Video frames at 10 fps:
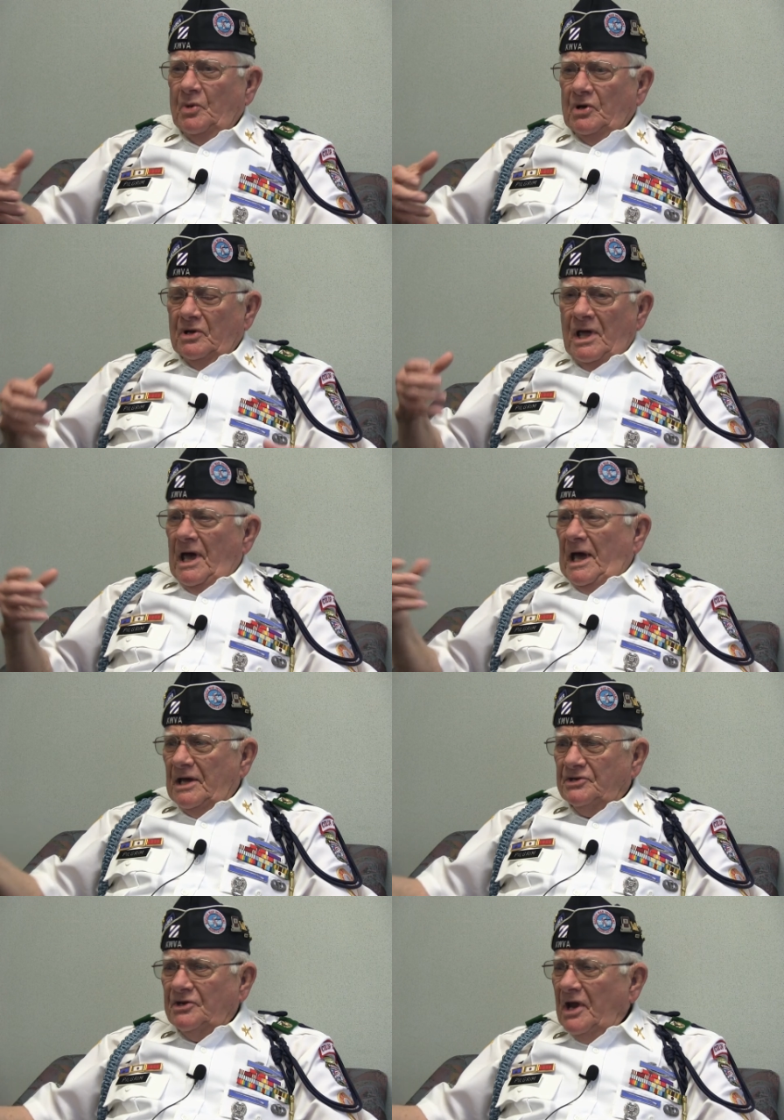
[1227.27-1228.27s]
but
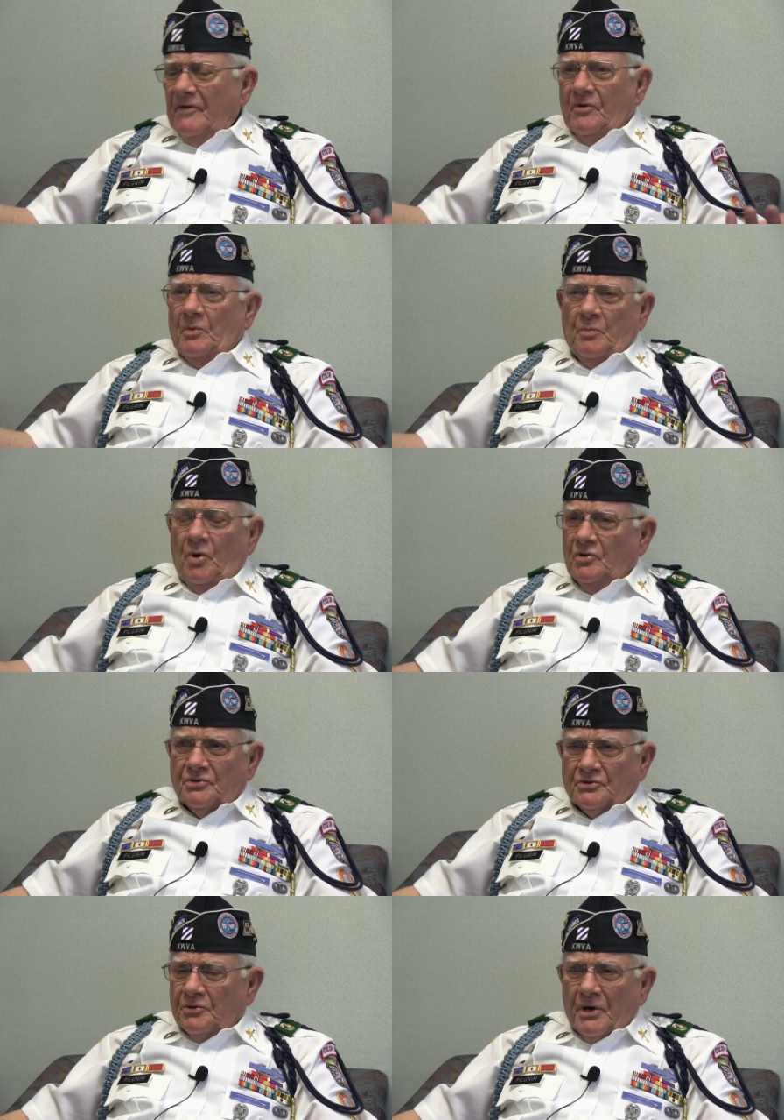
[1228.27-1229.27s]
had never
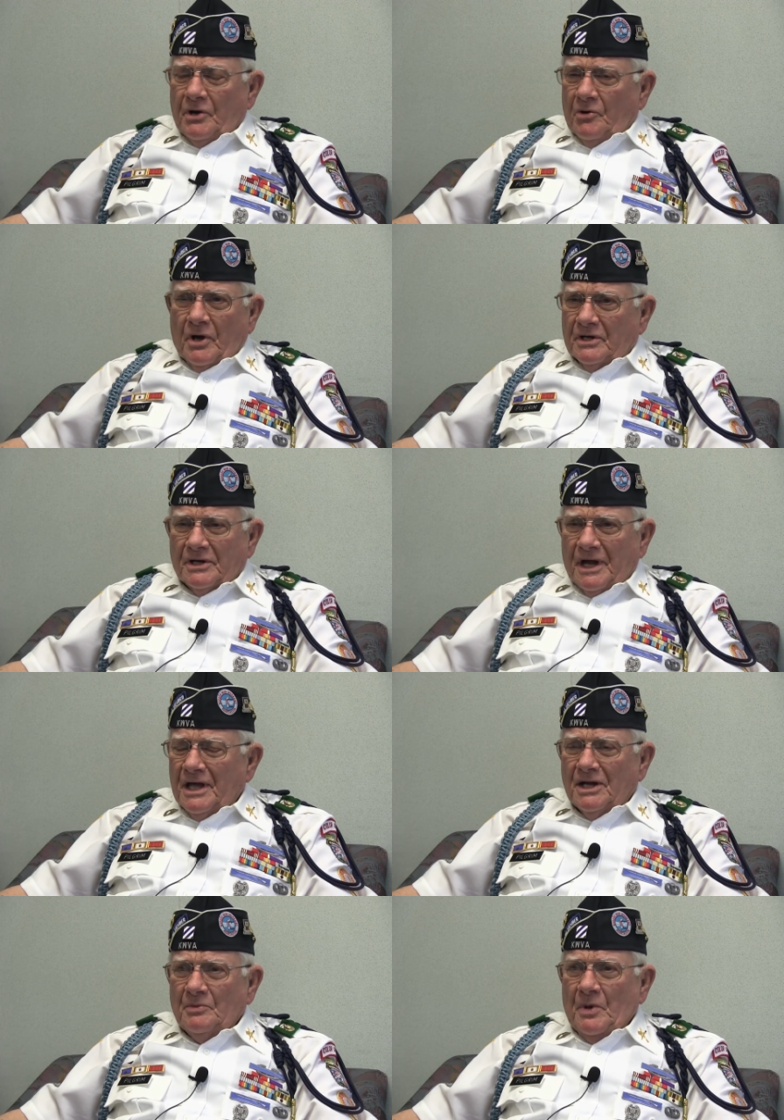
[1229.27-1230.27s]
pulled the trigger on an
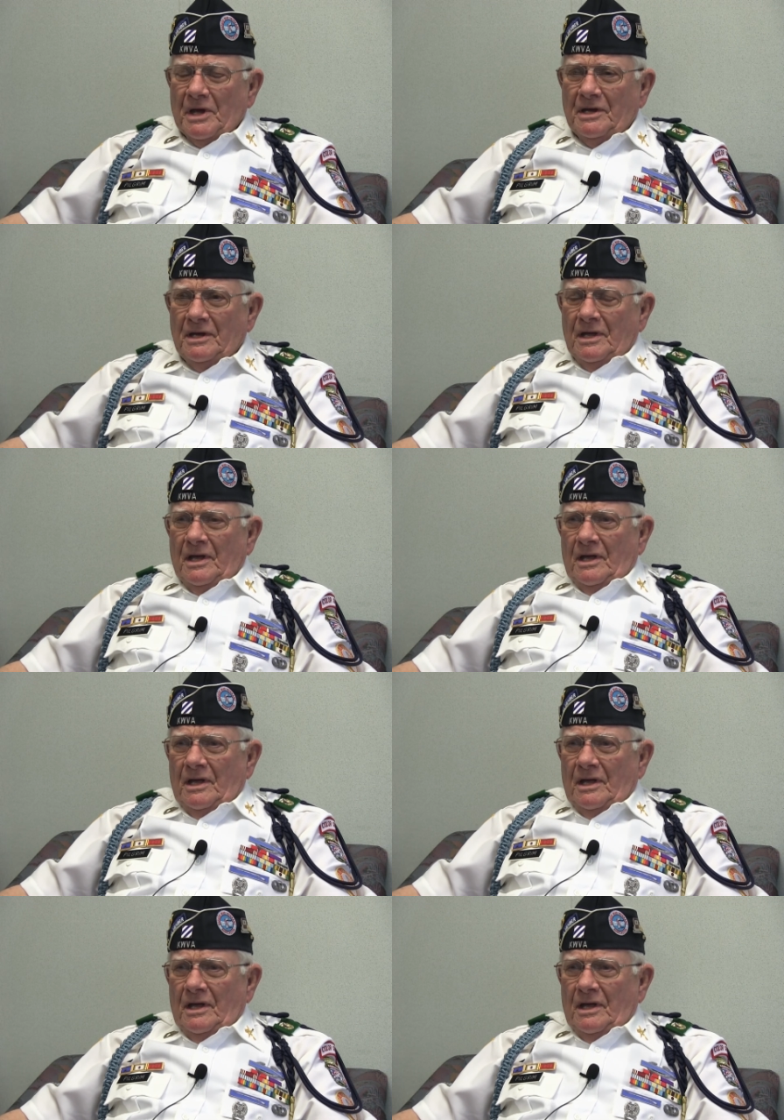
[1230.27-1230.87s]
enemy,